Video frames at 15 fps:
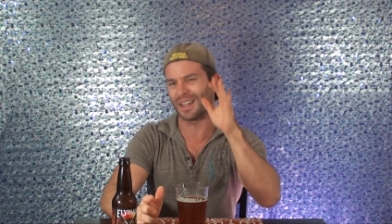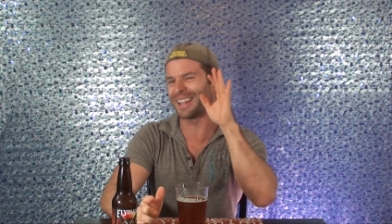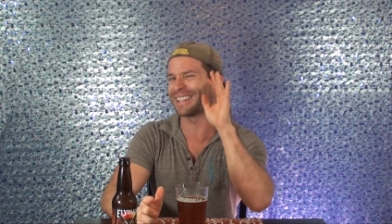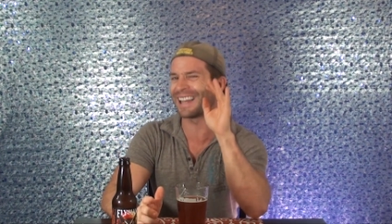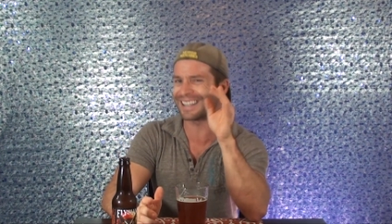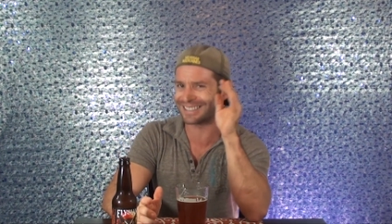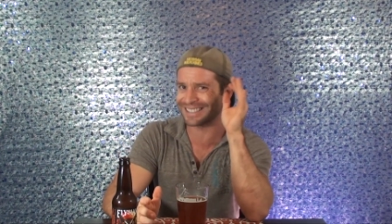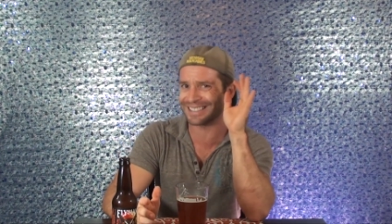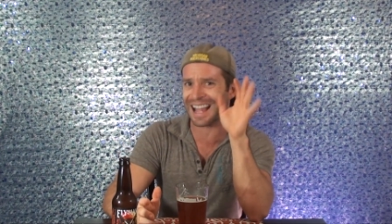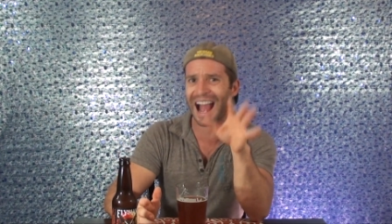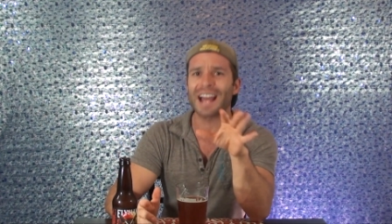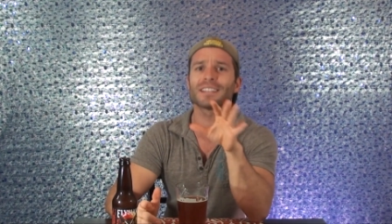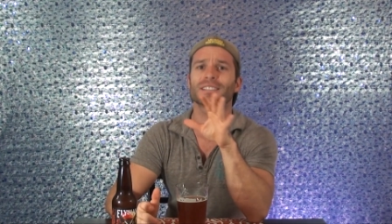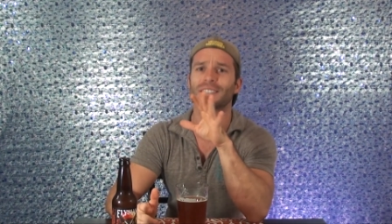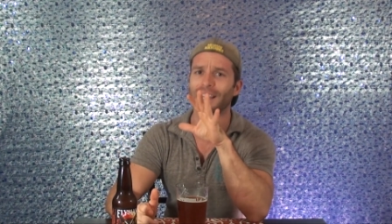It's
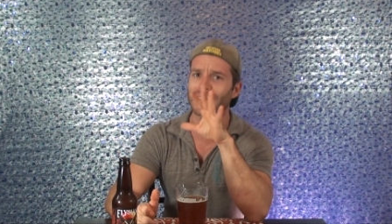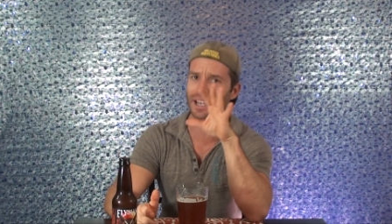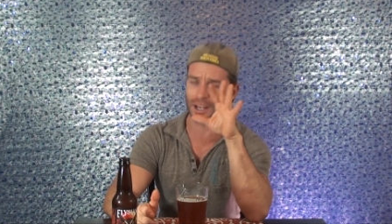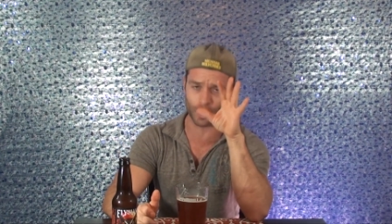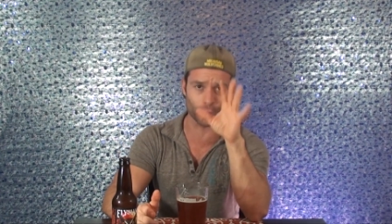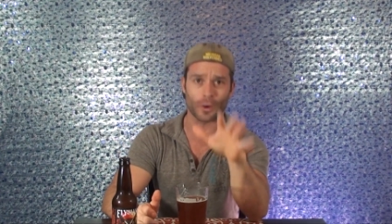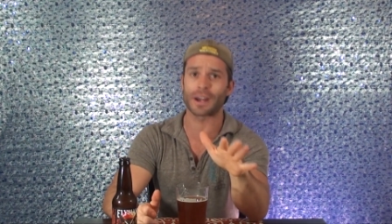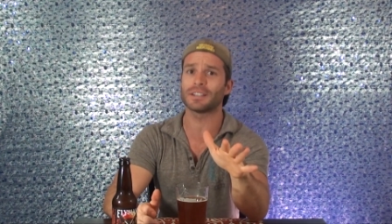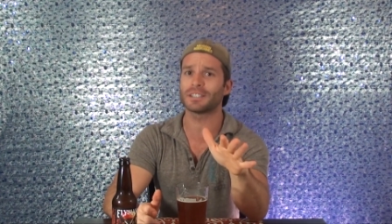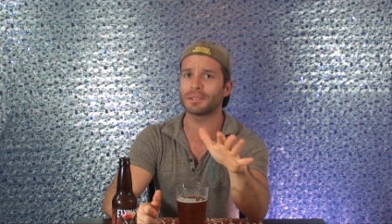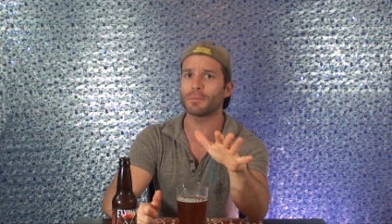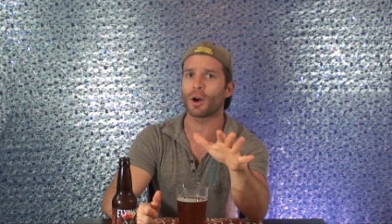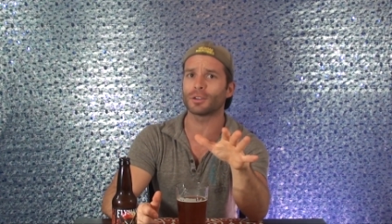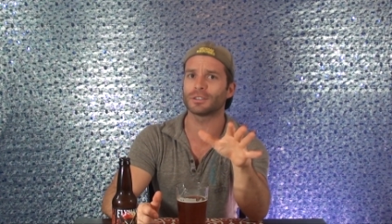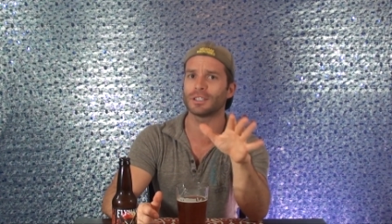not like
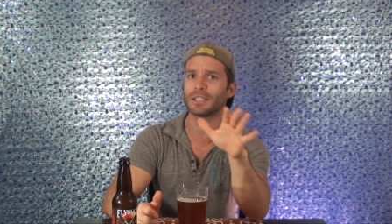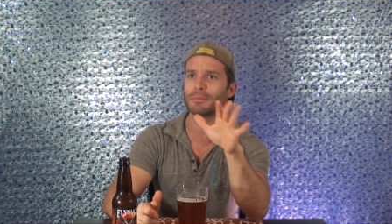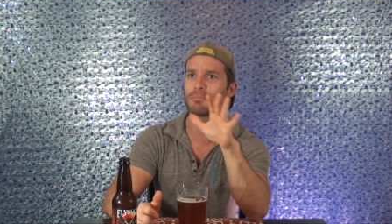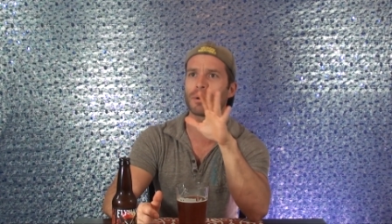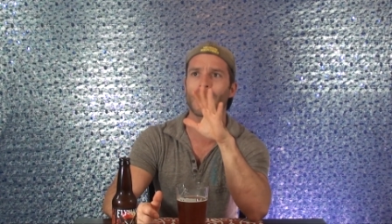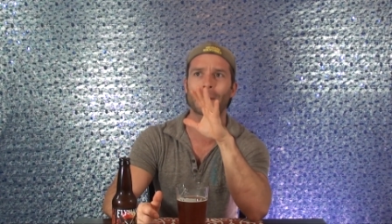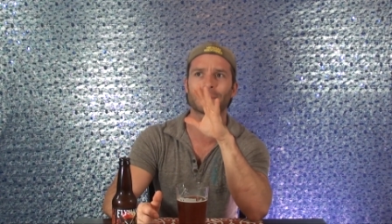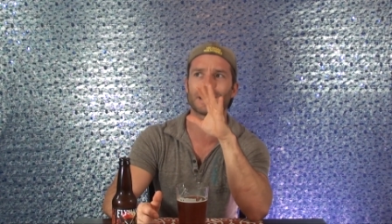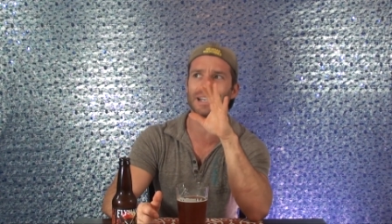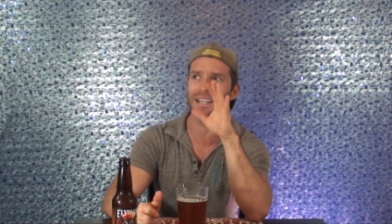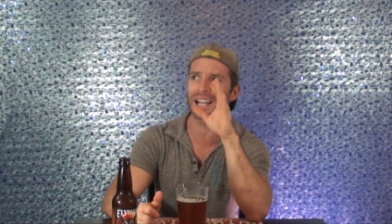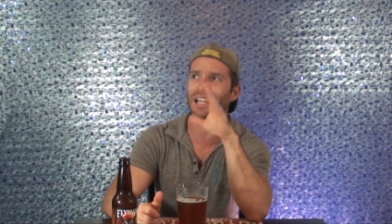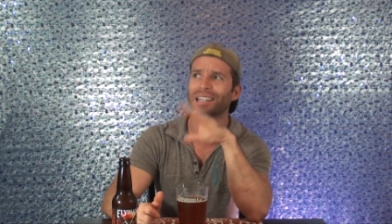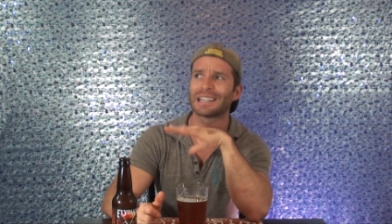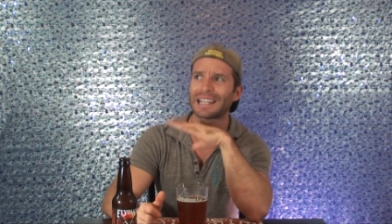crazy malty, but I'm
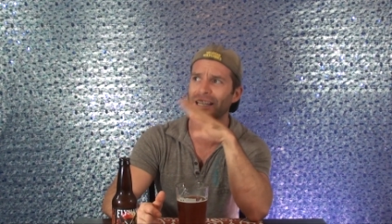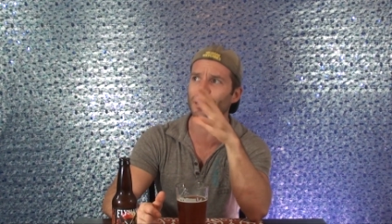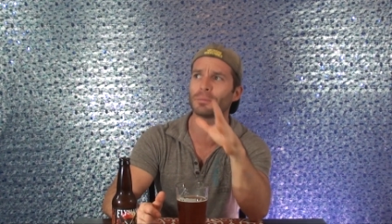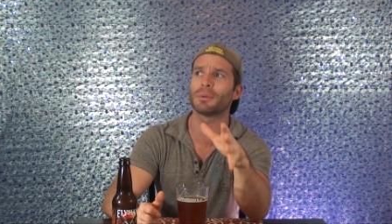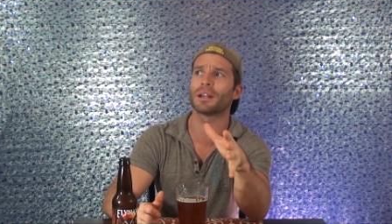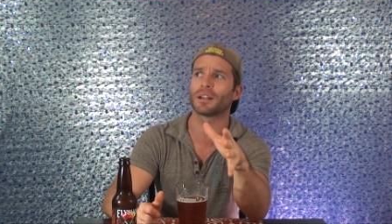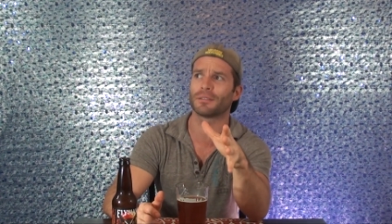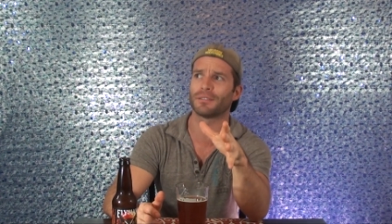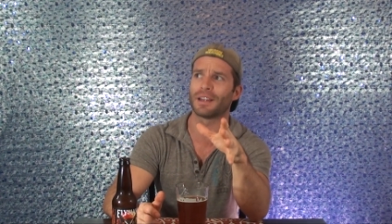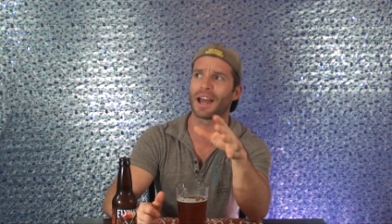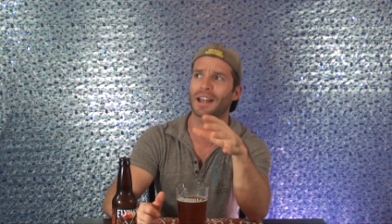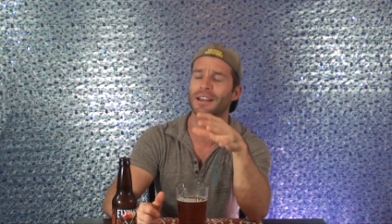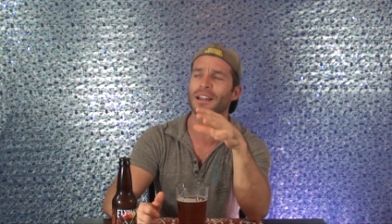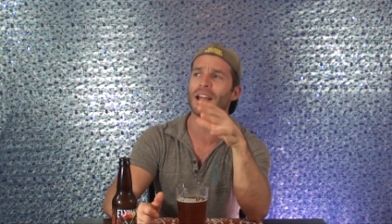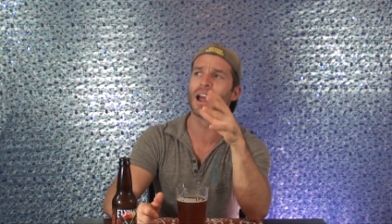getting a little bit of
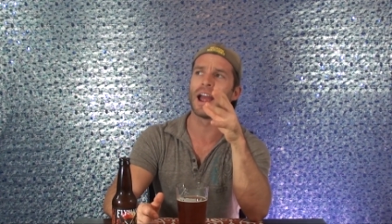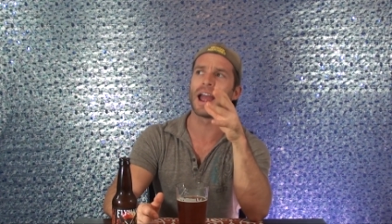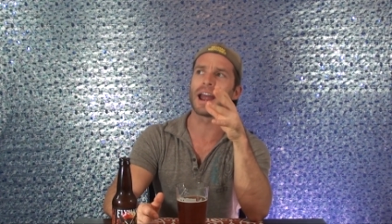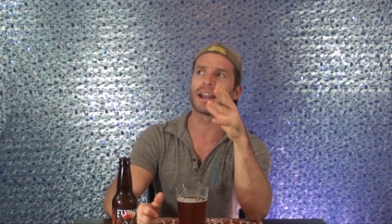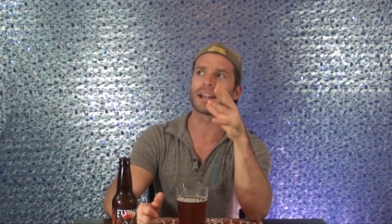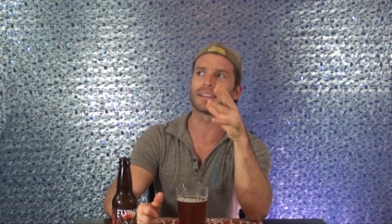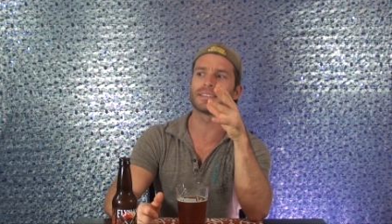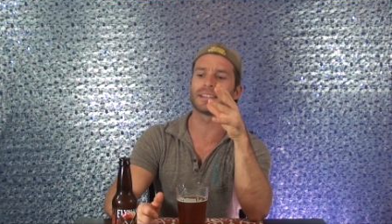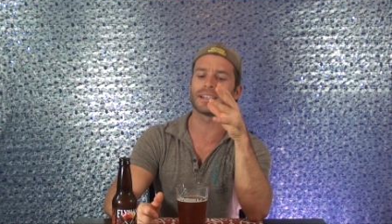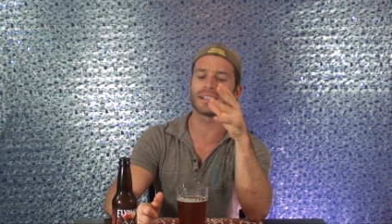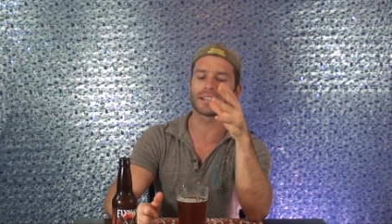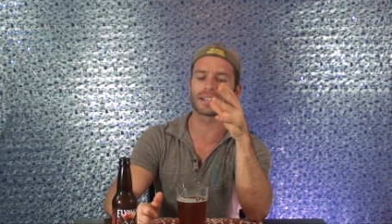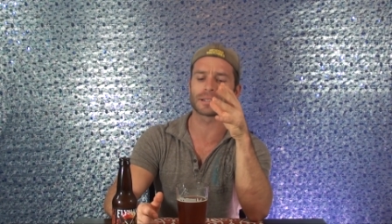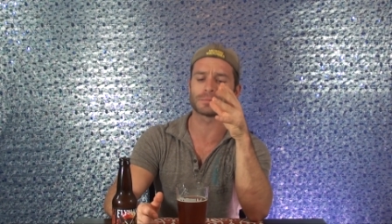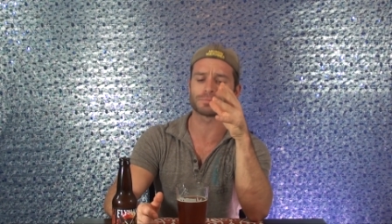that. And I
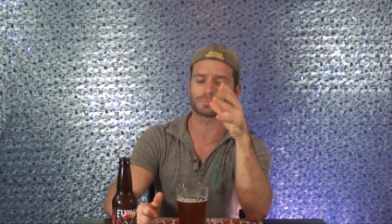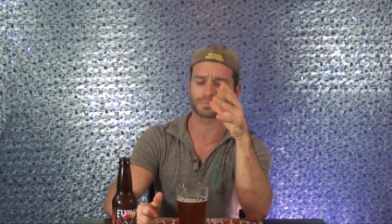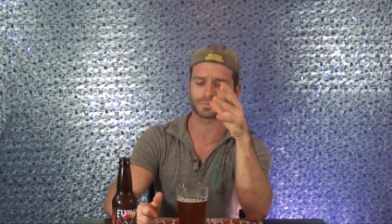think